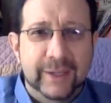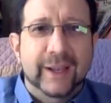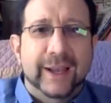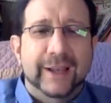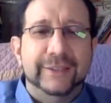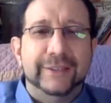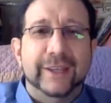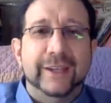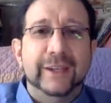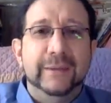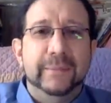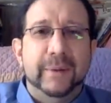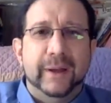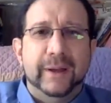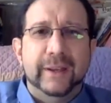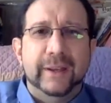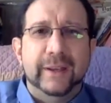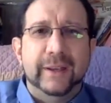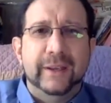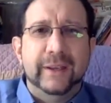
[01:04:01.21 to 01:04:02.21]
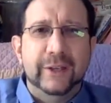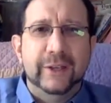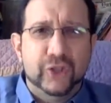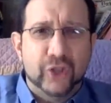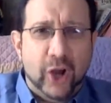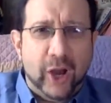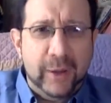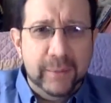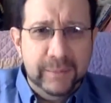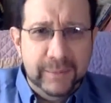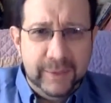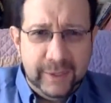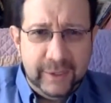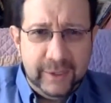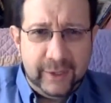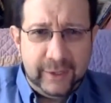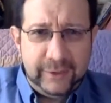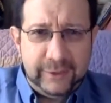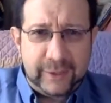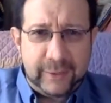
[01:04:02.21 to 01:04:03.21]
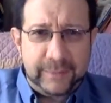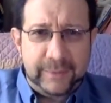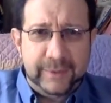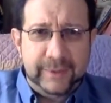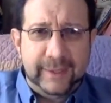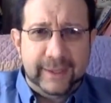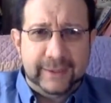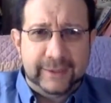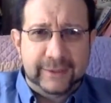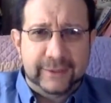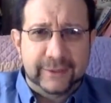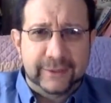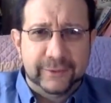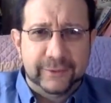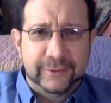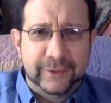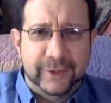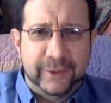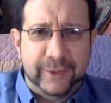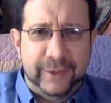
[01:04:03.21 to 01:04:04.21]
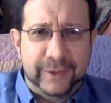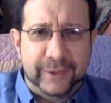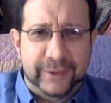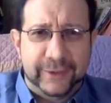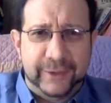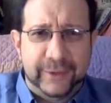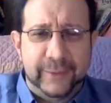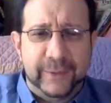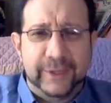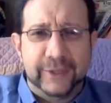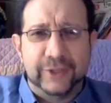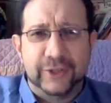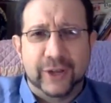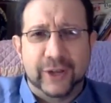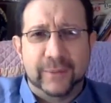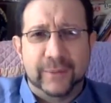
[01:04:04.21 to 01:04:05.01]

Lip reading: Has anybody chimed in on something that's, you know, that you think we can jump